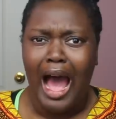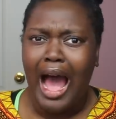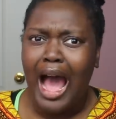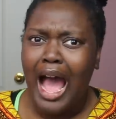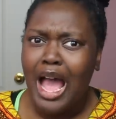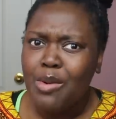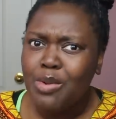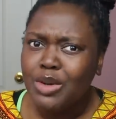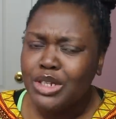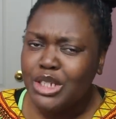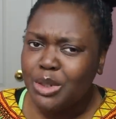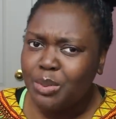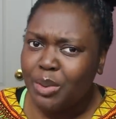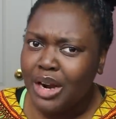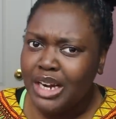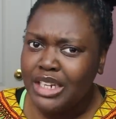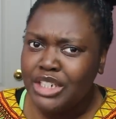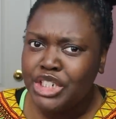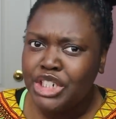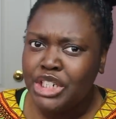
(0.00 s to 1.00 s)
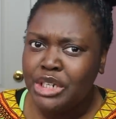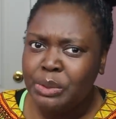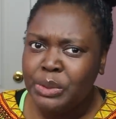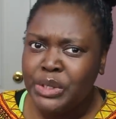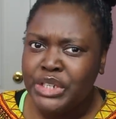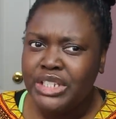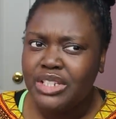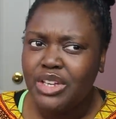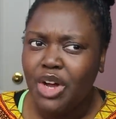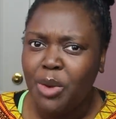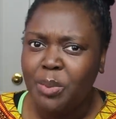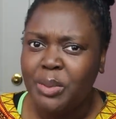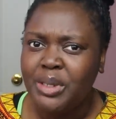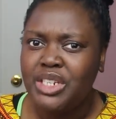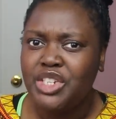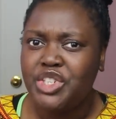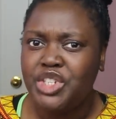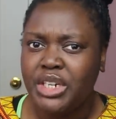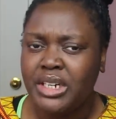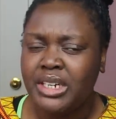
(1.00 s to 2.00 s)
I was surprised she was open
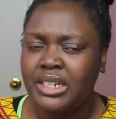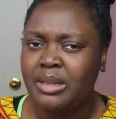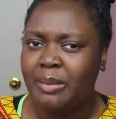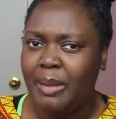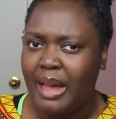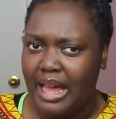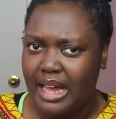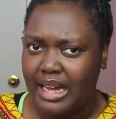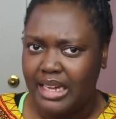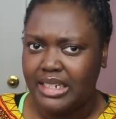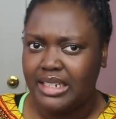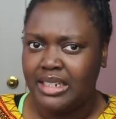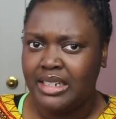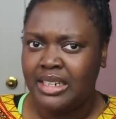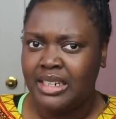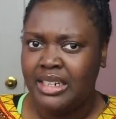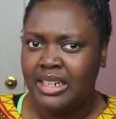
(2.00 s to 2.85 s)
to sharing the bed.